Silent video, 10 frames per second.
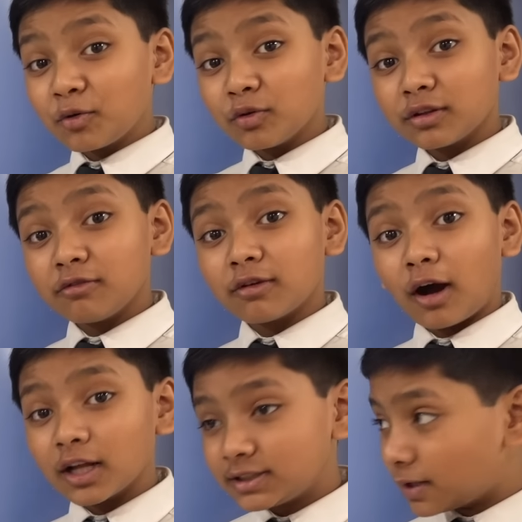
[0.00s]
cool new
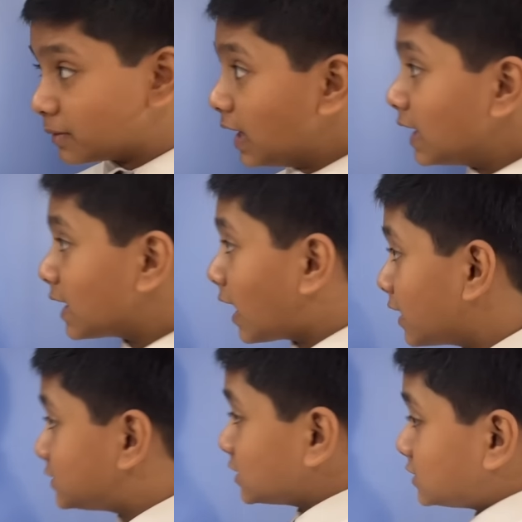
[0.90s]
concept that
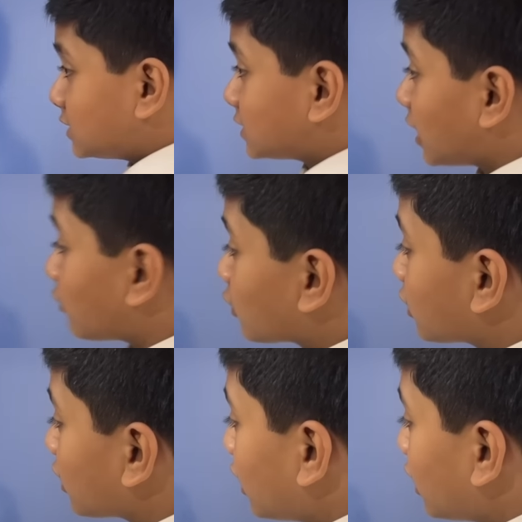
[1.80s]
I just discovered